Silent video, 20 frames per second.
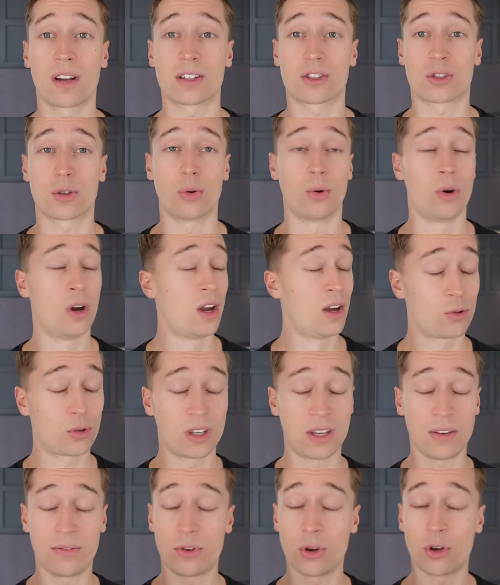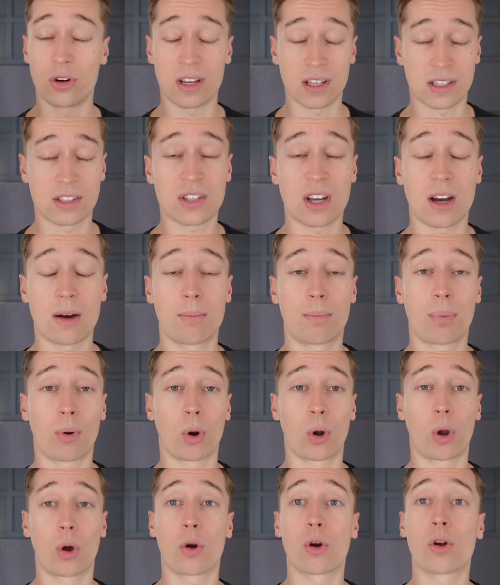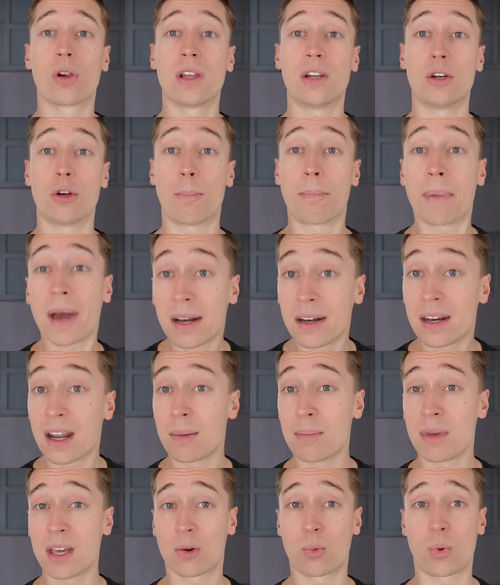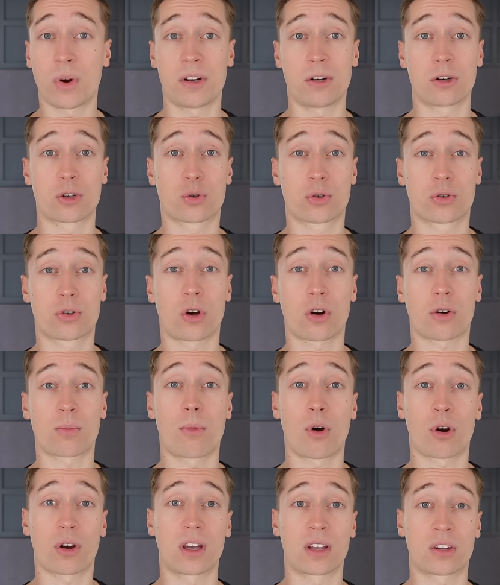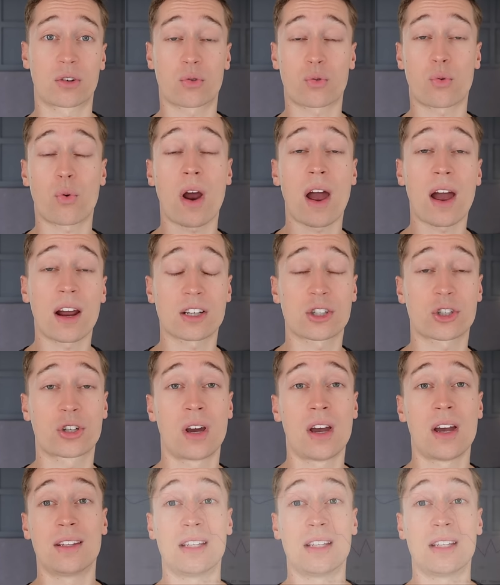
And so to give you an example, early in the pandemic when the stock market crashed,